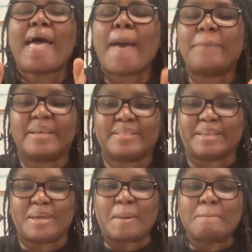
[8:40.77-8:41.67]

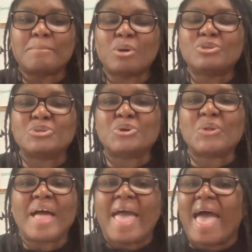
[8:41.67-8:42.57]
epically
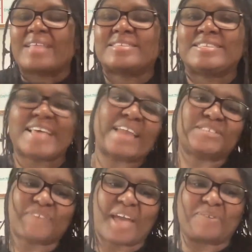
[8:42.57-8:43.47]
emotional and
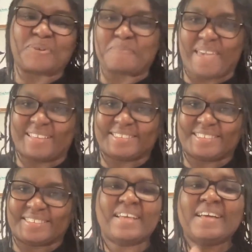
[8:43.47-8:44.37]
satisfying romance.